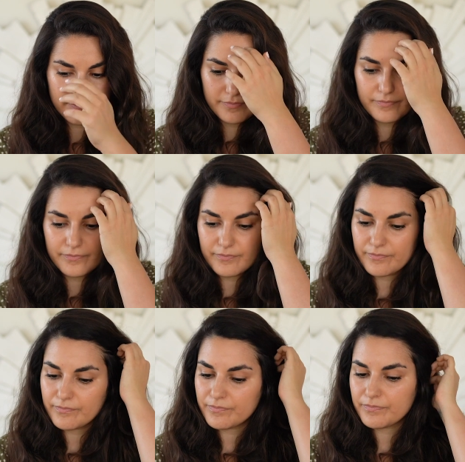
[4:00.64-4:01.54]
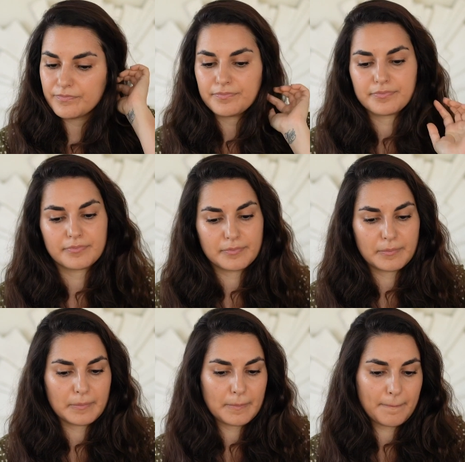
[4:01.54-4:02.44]

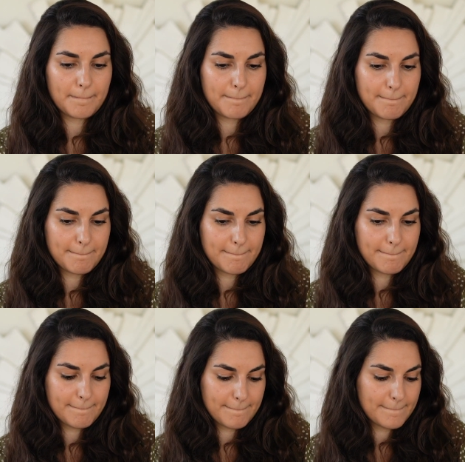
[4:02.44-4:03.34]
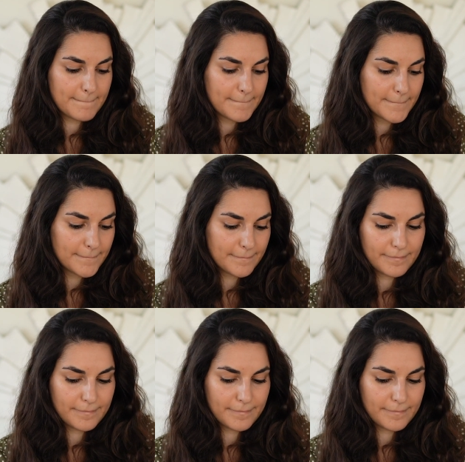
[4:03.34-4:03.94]
(no one is talking)